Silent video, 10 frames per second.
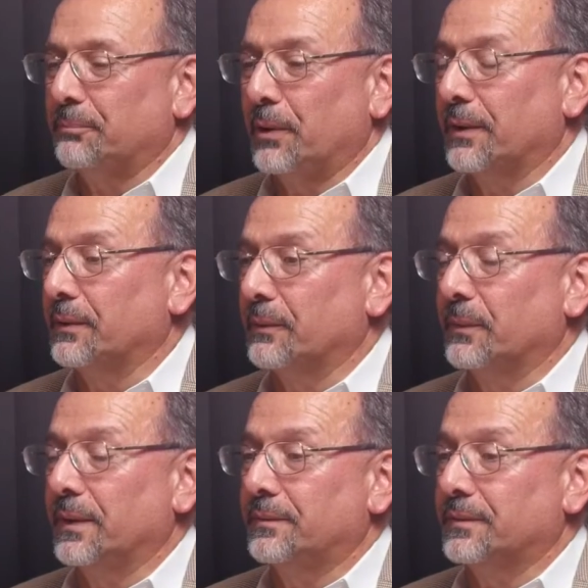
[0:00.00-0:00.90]
partner
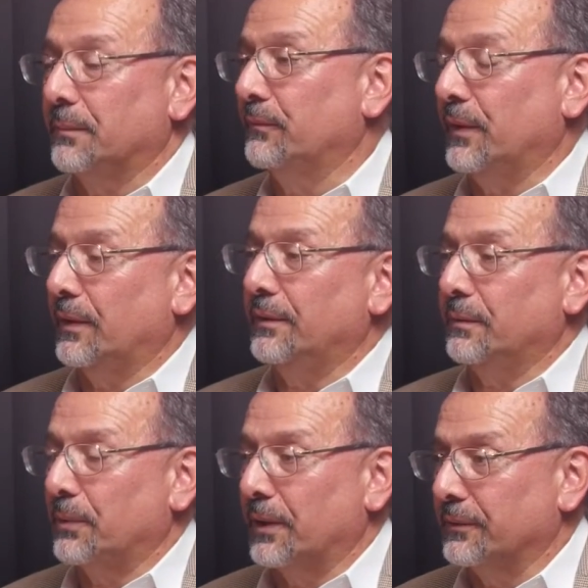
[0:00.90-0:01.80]
with some of our other
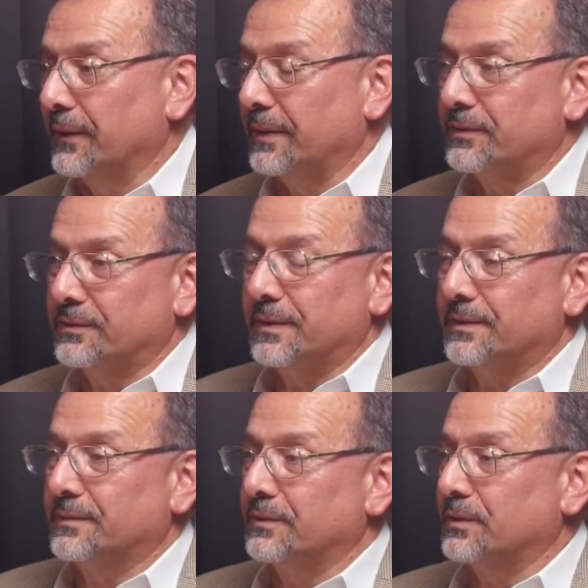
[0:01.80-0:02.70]
partner
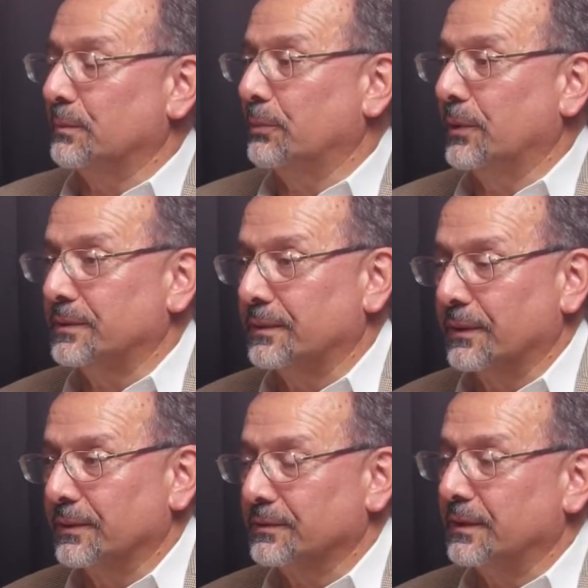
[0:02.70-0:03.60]
agencies, such as the Boys and
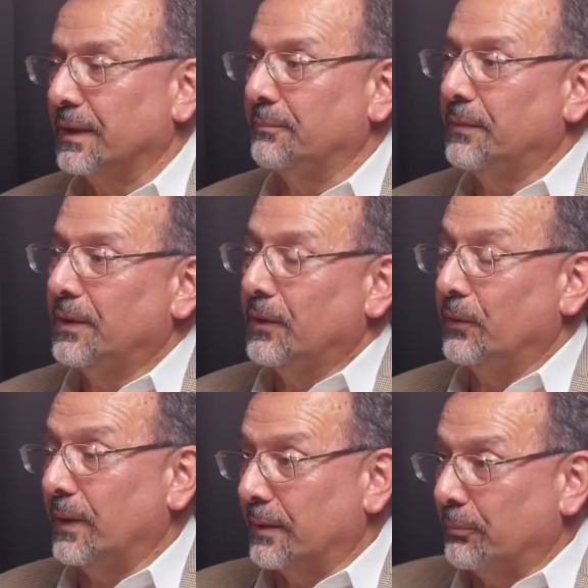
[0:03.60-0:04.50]
Girls Club,
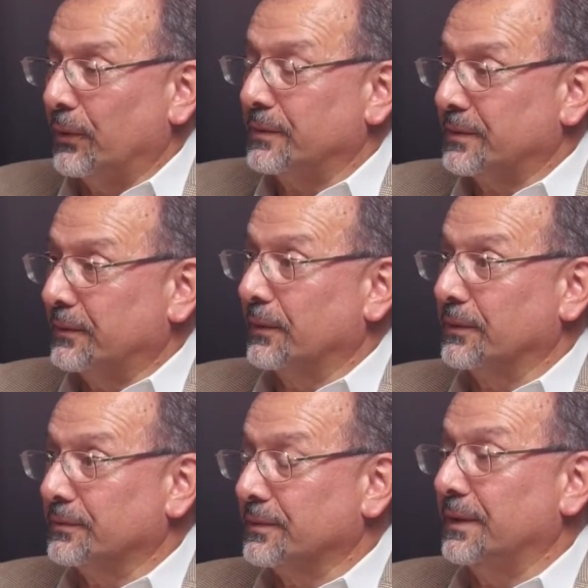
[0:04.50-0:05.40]
who had a Boys and
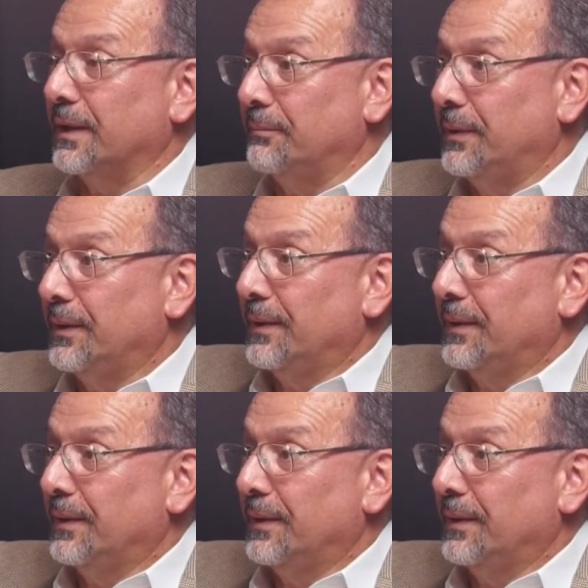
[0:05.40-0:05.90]
Girls Club